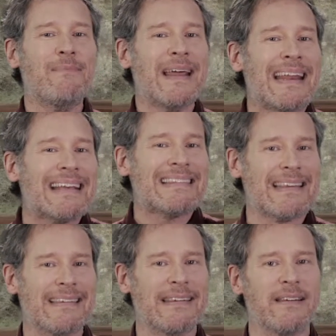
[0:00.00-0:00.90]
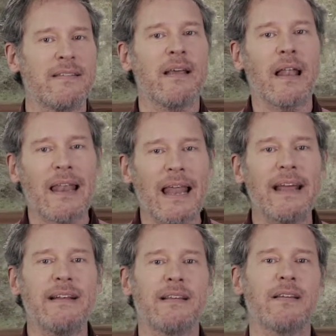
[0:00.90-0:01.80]
Meneses'
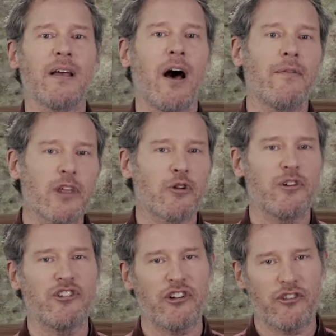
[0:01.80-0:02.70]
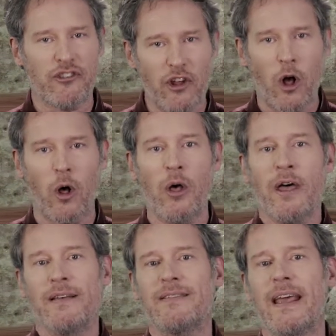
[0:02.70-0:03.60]
Light of the Christian Soul,
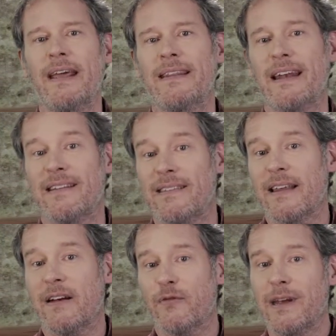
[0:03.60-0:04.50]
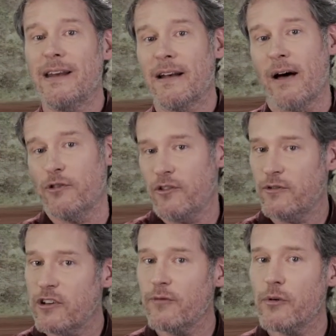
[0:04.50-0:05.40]
saying that instead of reading novels
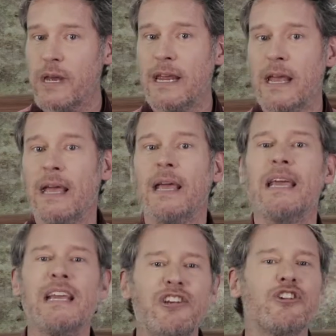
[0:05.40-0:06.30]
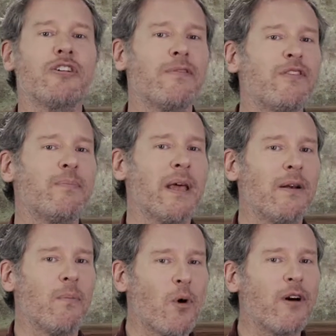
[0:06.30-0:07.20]
of chivalry, he should have
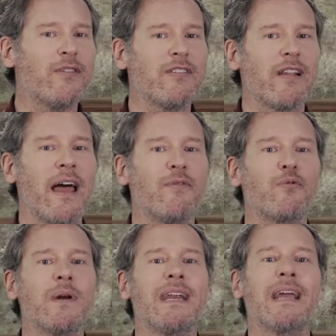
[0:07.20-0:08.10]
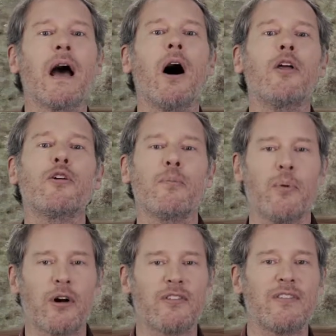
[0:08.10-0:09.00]
spent more of his life reading other
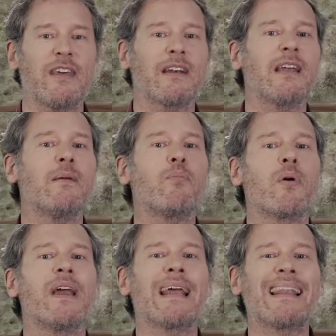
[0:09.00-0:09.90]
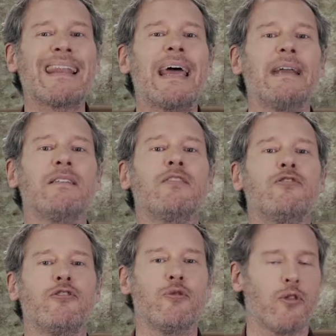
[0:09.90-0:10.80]
books that can bring light
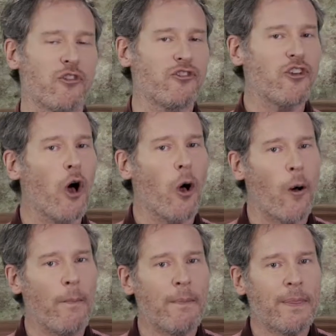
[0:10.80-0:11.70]
to the soul.